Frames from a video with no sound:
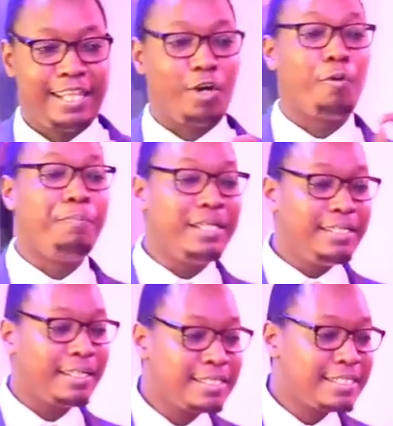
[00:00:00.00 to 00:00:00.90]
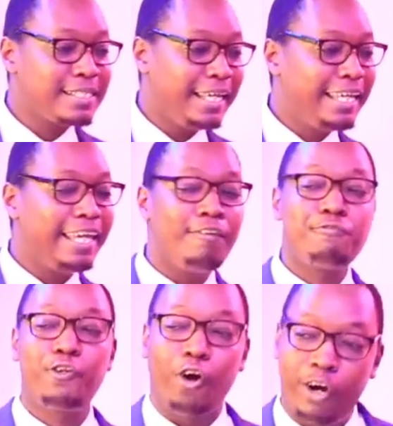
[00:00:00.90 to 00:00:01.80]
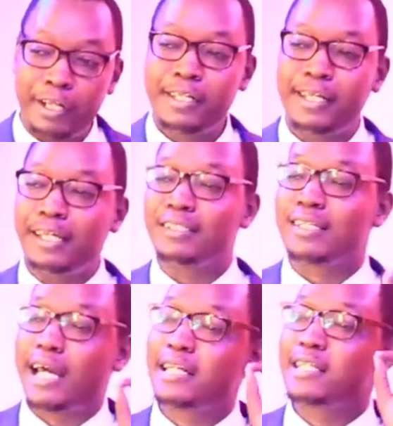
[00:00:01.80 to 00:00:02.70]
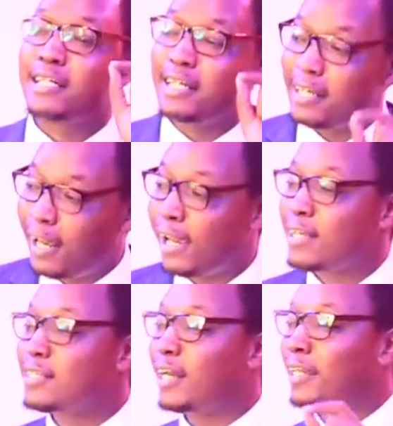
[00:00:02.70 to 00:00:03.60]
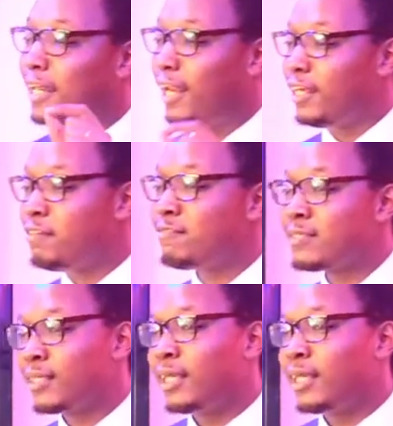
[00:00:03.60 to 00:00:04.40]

the obedience he gives God in the 33 years that he lives,